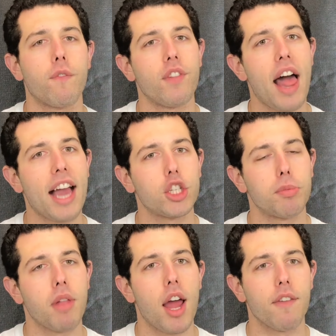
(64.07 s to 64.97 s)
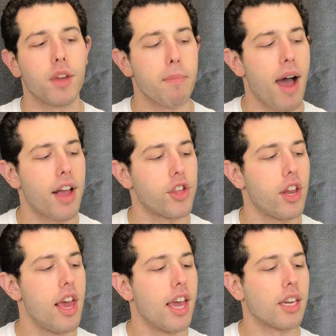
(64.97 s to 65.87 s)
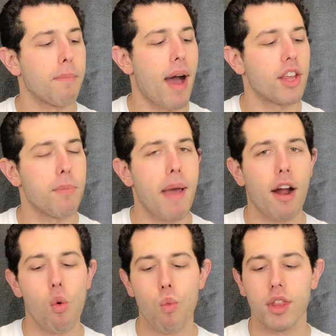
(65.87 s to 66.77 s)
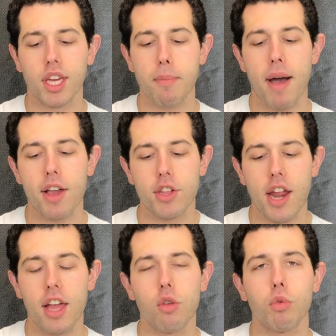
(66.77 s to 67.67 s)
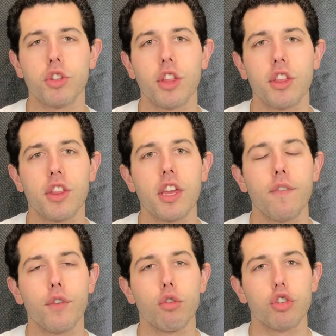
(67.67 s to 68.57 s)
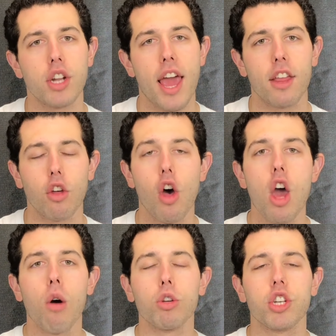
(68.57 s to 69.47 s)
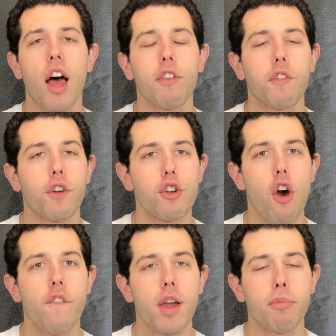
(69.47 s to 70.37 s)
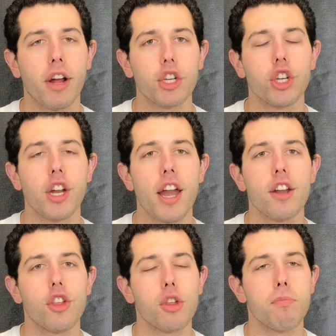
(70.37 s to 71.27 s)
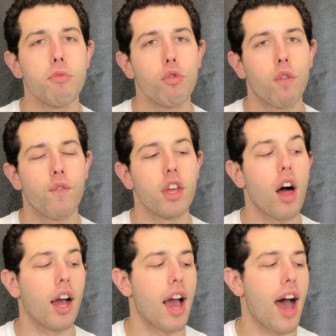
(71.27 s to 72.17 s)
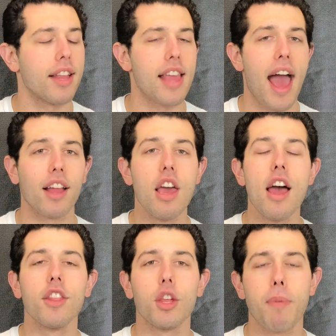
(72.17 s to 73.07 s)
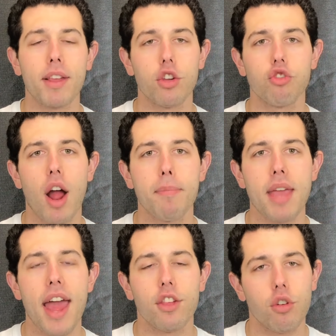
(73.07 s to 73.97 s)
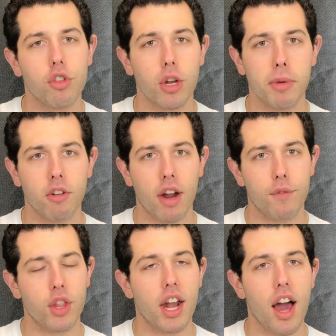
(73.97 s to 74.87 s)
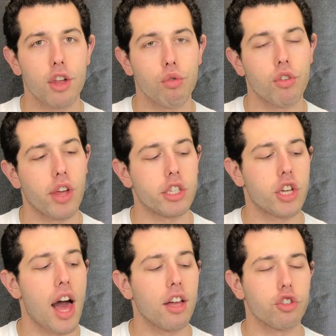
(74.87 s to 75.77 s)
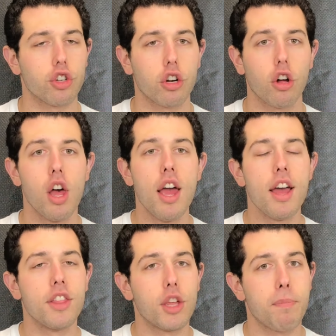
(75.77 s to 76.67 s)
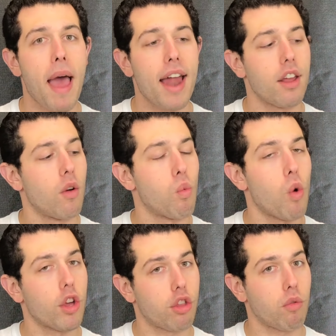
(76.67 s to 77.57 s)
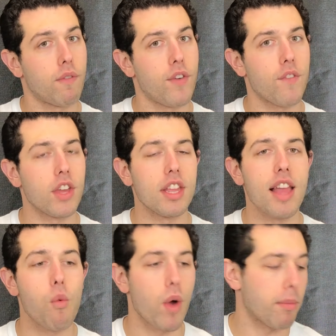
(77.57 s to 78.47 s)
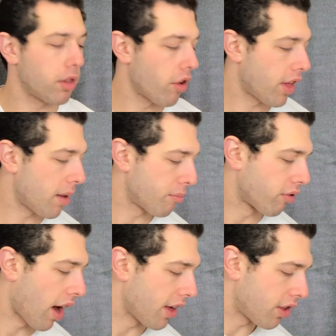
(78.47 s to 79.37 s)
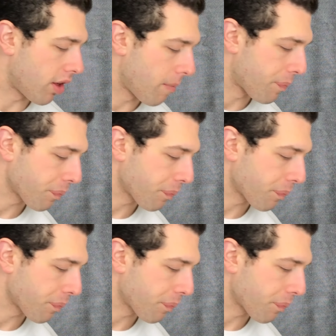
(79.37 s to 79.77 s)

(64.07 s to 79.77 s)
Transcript: flagship line of composite. Composite barrel with the composite handle with this D-Fusion handle, which allows for no vibration and a smooth feel on contact. This bat's a drop 10, so it's going to be great for that high school slash college girl. This bat was 350, now way below that in price.